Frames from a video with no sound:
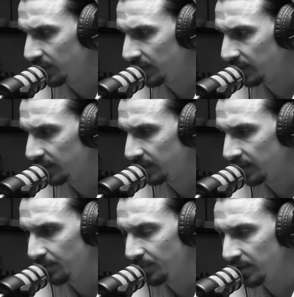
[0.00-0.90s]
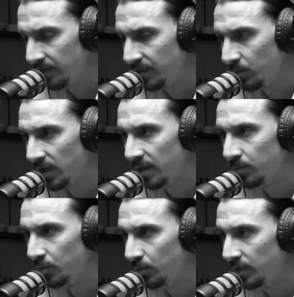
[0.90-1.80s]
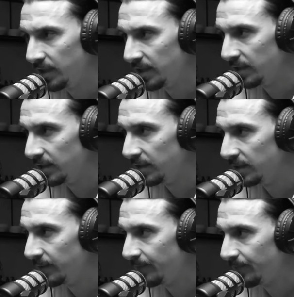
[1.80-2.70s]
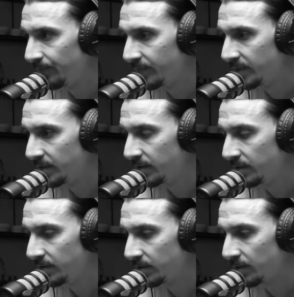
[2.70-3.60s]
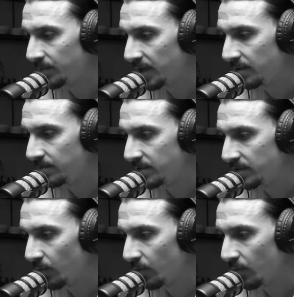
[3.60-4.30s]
and I believe in what I'm doing, and sometimes